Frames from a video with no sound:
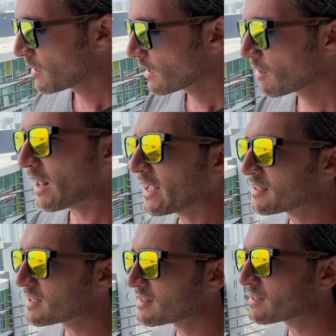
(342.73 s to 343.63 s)

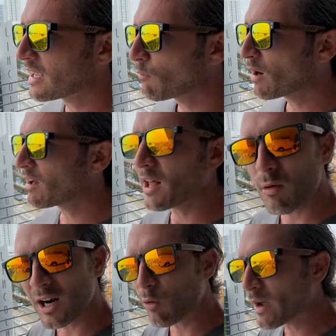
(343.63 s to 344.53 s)
clients that say, well, I
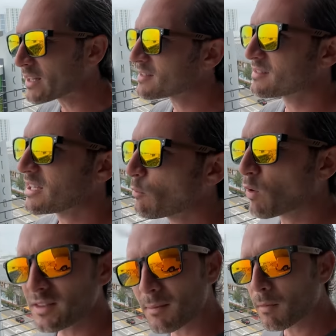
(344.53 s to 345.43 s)
want to wait and see
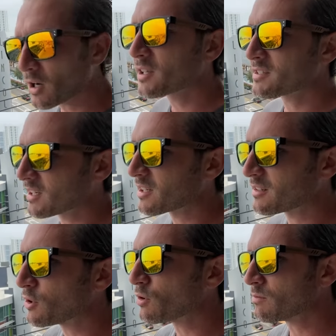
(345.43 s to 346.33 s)
what the market's going to
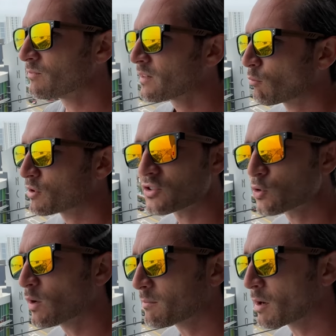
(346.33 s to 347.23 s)
do, which is
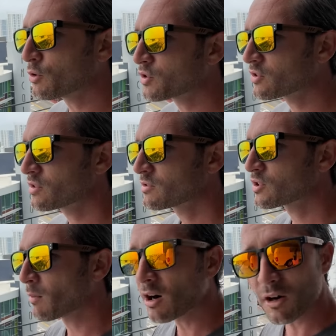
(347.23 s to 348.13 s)
what most
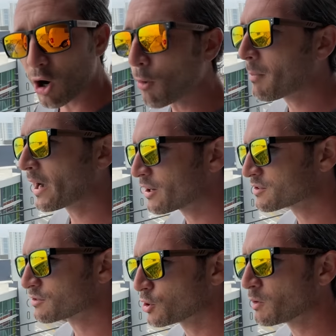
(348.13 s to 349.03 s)
smart home
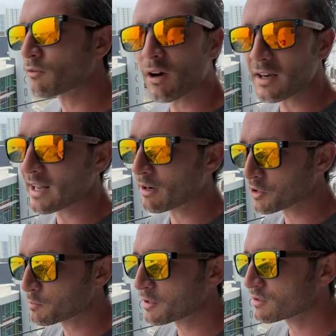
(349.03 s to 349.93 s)
buyers are doing right now,
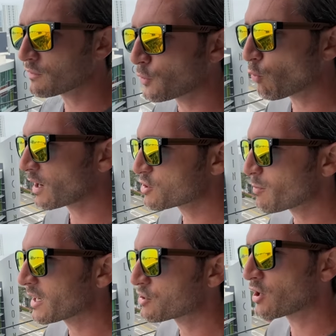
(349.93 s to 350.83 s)
especially if you watch
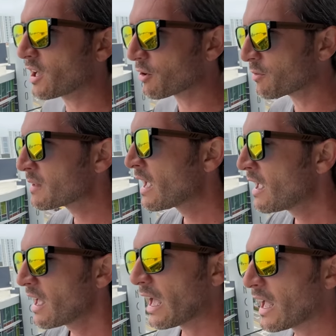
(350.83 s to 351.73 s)
my channel.
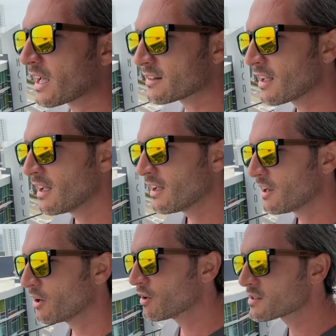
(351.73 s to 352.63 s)
And
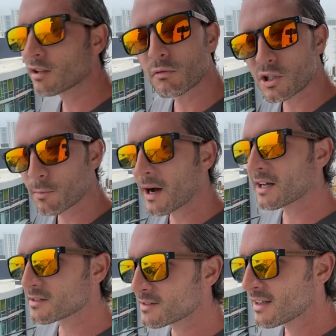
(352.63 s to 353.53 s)
here is the
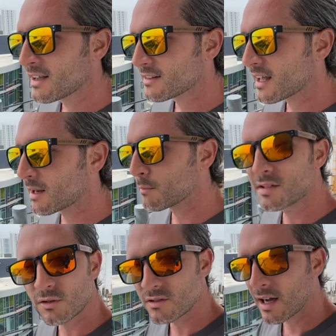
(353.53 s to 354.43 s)
response that
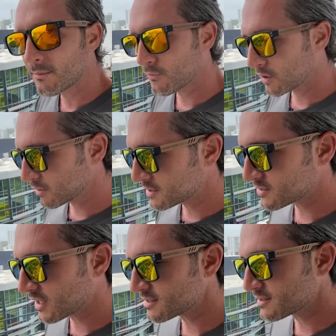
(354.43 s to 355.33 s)
Mr. Tom Ferry
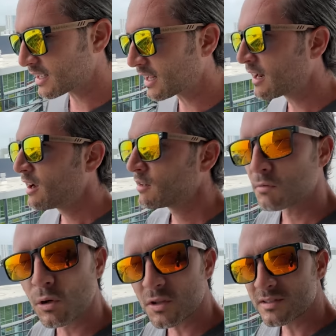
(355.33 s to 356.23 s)
says that
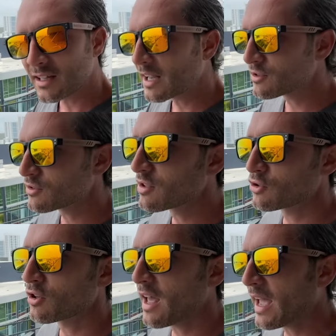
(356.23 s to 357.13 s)
real estate agents
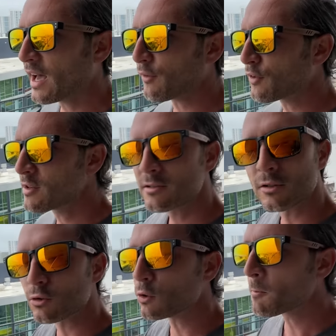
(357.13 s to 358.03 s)
should have
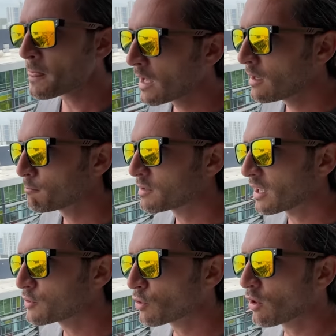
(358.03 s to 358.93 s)
to
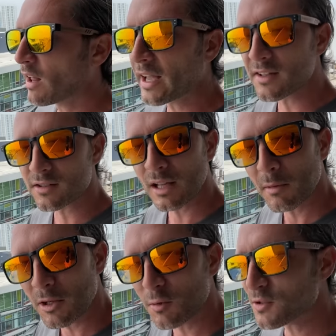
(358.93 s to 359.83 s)
potential clients. So let
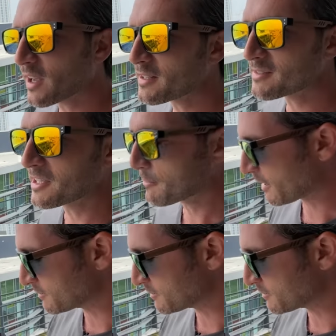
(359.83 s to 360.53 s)
me know what you guys think about